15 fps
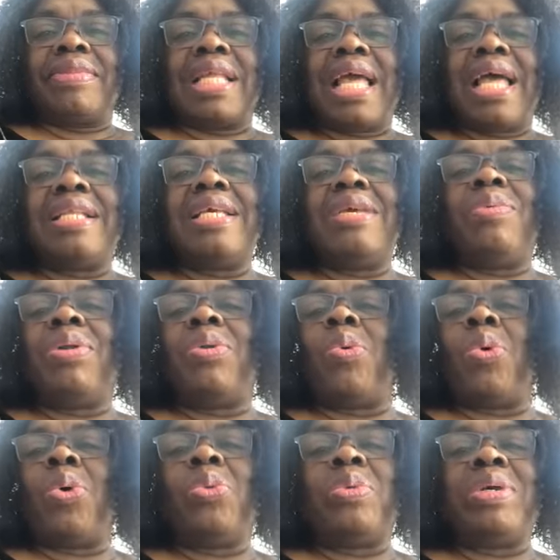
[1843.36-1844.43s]
And he will
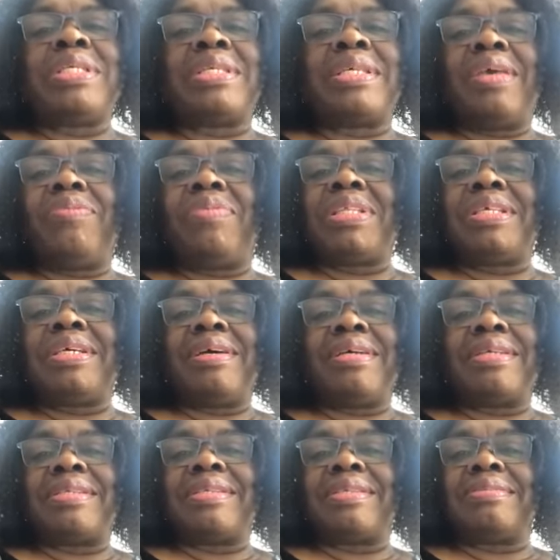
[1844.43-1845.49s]
always give it to
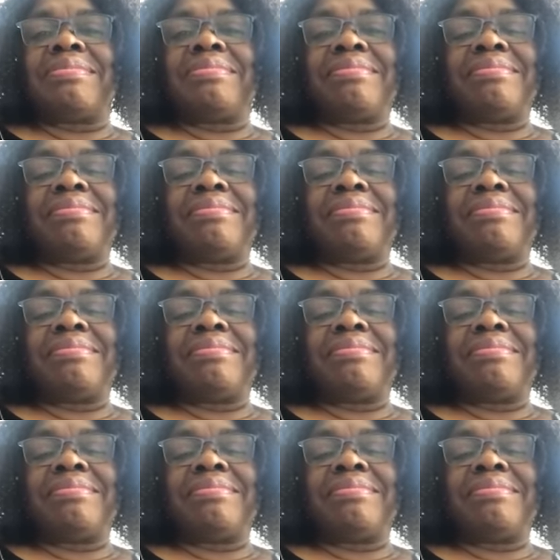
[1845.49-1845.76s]
us.